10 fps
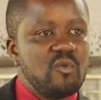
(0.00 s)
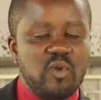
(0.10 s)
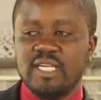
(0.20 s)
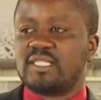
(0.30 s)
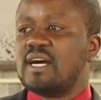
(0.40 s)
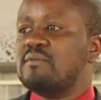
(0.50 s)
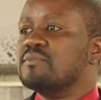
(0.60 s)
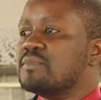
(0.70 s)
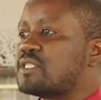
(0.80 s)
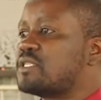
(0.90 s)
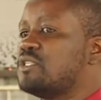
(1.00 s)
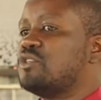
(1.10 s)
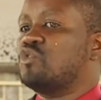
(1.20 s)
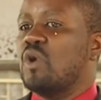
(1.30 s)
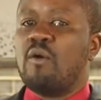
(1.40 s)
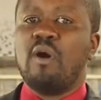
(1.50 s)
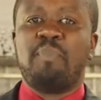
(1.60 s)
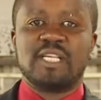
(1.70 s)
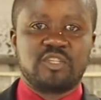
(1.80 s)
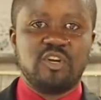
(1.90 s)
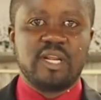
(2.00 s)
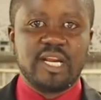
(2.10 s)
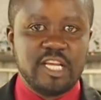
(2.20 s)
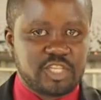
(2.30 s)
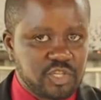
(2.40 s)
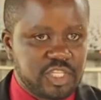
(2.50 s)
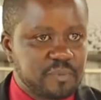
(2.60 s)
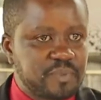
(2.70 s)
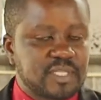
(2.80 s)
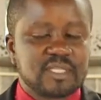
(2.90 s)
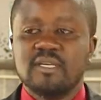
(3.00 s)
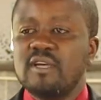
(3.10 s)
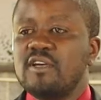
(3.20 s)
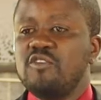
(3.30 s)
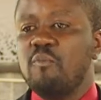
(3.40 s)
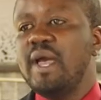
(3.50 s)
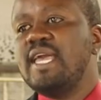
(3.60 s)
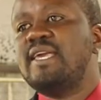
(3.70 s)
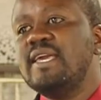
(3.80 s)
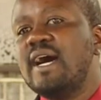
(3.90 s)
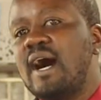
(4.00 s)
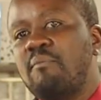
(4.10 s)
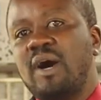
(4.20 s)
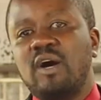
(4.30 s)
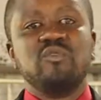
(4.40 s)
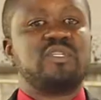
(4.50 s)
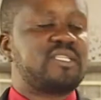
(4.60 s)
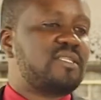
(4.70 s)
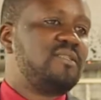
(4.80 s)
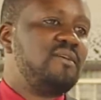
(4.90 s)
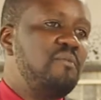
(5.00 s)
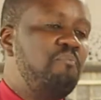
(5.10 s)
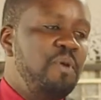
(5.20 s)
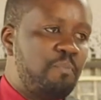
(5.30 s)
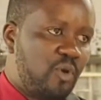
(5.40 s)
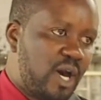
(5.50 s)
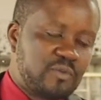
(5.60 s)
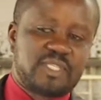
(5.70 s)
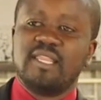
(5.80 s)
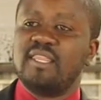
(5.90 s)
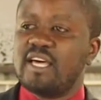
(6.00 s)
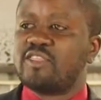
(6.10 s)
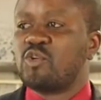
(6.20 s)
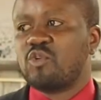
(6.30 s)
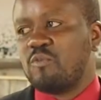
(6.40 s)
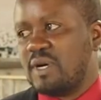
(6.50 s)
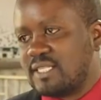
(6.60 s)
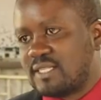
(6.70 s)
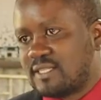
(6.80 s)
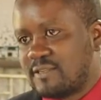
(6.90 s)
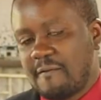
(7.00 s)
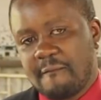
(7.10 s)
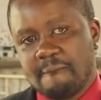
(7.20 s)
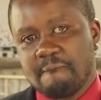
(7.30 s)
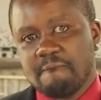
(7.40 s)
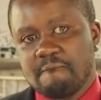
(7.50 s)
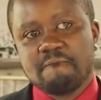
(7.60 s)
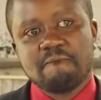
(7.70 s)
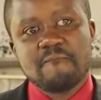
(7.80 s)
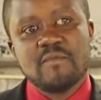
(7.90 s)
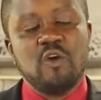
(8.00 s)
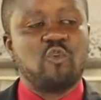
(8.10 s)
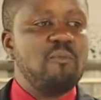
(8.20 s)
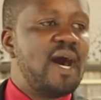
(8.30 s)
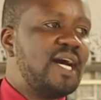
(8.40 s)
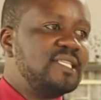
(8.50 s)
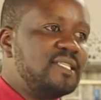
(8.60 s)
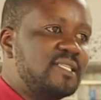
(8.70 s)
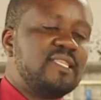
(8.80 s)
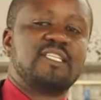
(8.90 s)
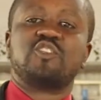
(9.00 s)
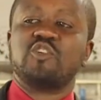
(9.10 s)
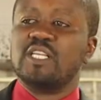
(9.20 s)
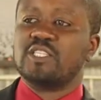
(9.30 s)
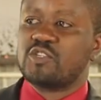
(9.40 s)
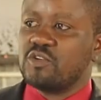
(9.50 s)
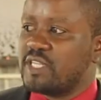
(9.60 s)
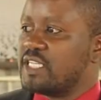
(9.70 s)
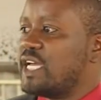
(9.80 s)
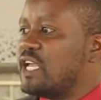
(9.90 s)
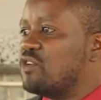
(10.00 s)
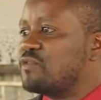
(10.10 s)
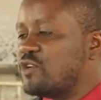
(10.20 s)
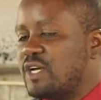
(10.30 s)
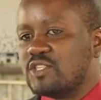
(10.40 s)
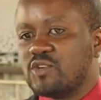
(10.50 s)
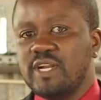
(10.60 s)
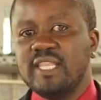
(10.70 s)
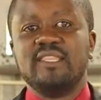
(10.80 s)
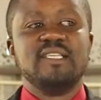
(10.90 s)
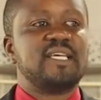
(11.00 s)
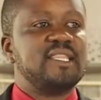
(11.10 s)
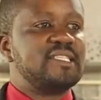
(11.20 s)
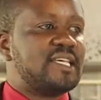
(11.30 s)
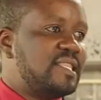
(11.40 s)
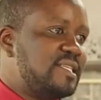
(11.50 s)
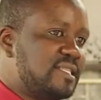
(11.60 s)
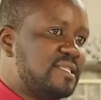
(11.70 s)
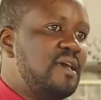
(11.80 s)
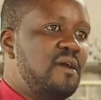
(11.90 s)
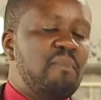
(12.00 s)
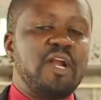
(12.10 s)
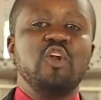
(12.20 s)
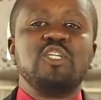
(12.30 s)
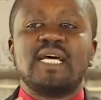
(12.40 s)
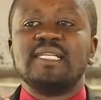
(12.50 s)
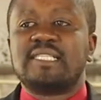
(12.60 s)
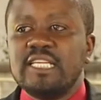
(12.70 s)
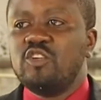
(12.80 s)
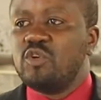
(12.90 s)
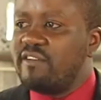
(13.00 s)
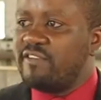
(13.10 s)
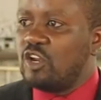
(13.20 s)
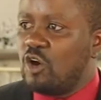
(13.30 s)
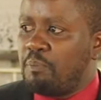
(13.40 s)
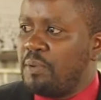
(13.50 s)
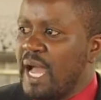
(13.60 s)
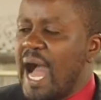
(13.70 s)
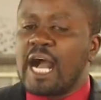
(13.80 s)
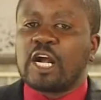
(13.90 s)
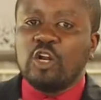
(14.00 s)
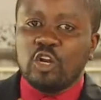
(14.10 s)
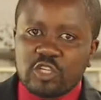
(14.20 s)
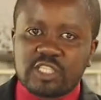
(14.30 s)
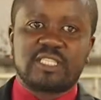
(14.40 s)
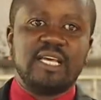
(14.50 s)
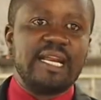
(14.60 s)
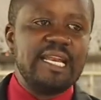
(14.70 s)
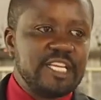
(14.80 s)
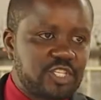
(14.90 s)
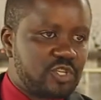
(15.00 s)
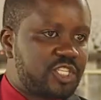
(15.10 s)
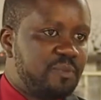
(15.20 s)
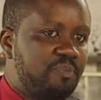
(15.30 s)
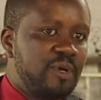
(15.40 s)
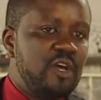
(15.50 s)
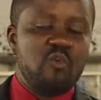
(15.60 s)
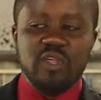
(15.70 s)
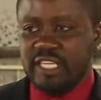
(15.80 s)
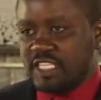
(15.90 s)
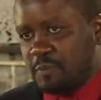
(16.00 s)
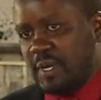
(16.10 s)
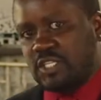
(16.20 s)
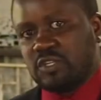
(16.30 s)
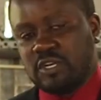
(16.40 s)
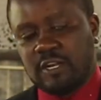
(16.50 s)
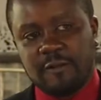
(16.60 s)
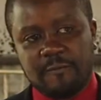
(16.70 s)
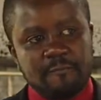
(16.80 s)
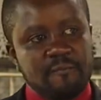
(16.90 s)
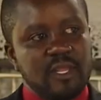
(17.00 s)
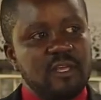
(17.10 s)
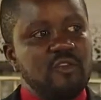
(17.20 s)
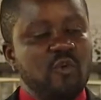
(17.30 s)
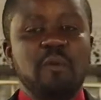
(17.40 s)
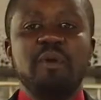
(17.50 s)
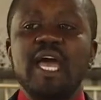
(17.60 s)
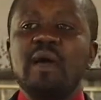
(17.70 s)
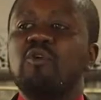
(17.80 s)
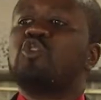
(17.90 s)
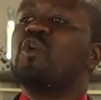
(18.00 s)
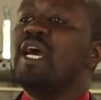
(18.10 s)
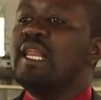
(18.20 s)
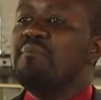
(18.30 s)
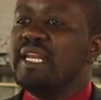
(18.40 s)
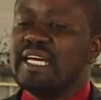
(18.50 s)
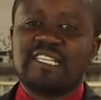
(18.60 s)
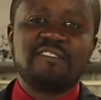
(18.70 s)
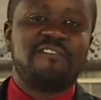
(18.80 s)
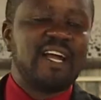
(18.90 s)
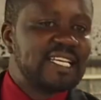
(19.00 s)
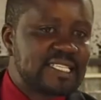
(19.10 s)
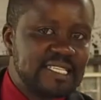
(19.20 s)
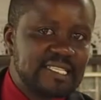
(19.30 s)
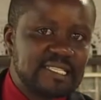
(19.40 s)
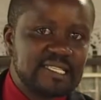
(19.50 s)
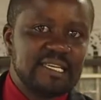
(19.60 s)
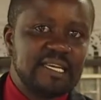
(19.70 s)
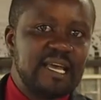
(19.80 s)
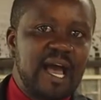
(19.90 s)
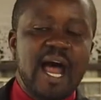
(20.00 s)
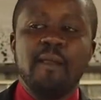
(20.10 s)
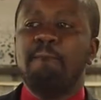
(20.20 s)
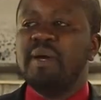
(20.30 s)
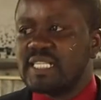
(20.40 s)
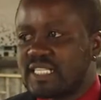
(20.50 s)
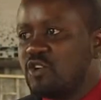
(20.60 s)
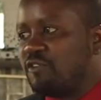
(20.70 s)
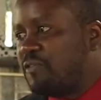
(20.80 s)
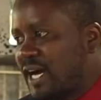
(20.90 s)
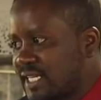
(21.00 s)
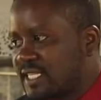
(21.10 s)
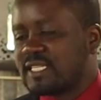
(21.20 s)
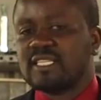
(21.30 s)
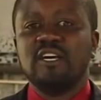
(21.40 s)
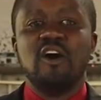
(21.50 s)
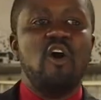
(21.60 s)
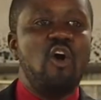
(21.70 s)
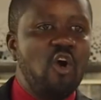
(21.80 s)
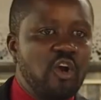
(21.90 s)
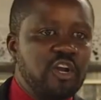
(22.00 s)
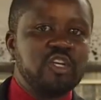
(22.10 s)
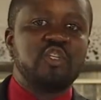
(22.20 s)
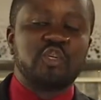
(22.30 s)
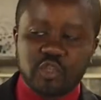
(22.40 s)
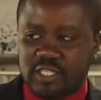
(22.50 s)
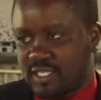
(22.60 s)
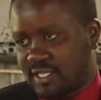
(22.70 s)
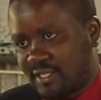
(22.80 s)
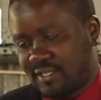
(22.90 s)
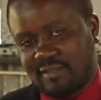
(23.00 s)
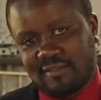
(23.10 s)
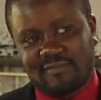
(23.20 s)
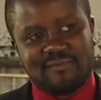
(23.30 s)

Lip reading: When it comes to our personal relationships, you may hear about people outside there through rumors. Rumor has it that so-and-so, the child of so-and-so, did this and this and this. But not until you develop a close relationship with this person, you will be able to eliminate fallacies and base your facts on truths.